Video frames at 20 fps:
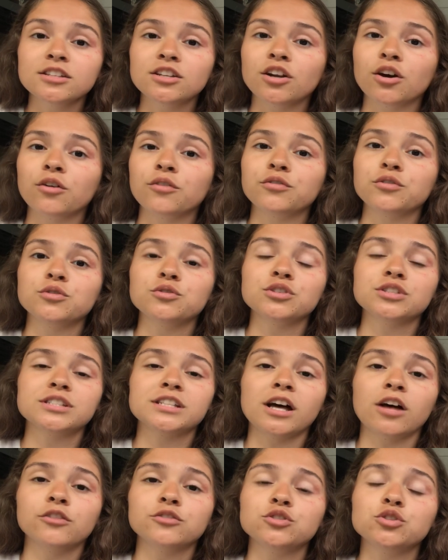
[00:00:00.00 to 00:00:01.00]
If you just
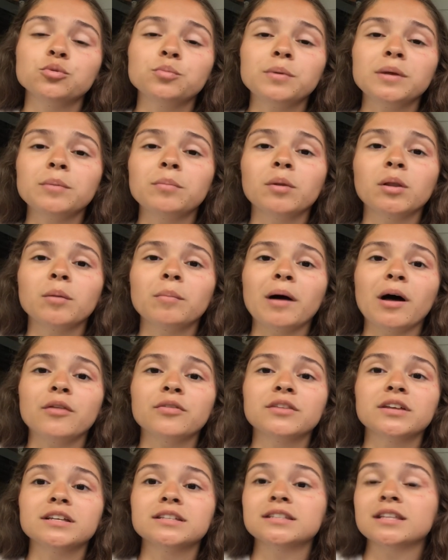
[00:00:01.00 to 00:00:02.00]
tell 2 people
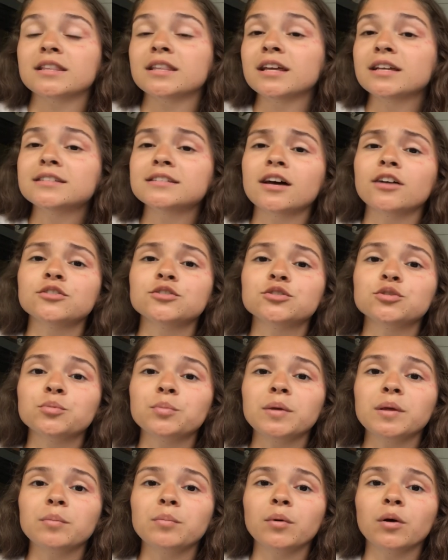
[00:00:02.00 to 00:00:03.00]
about this and they tell 2
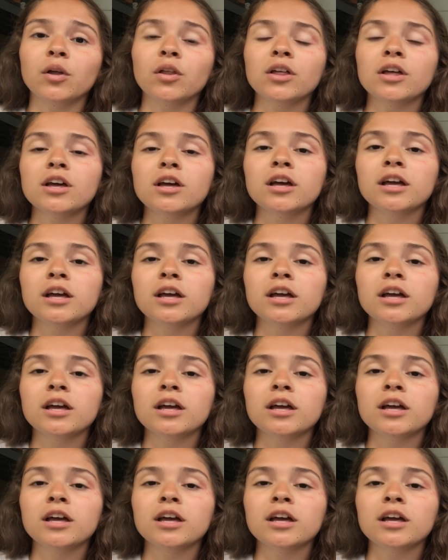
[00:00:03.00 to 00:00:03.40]
people,